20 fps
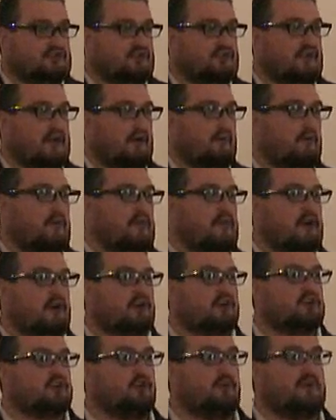so that when
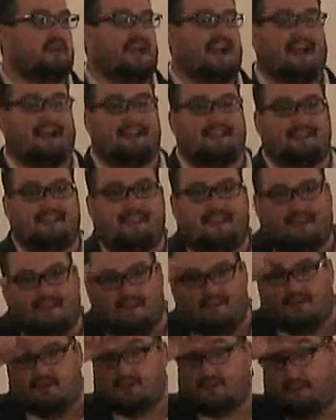they're doing
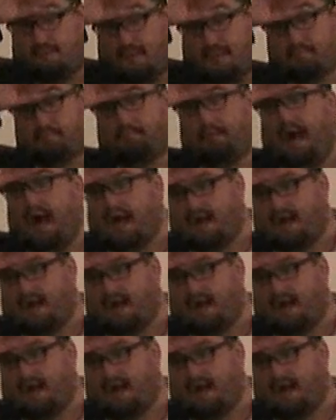anything, there's a big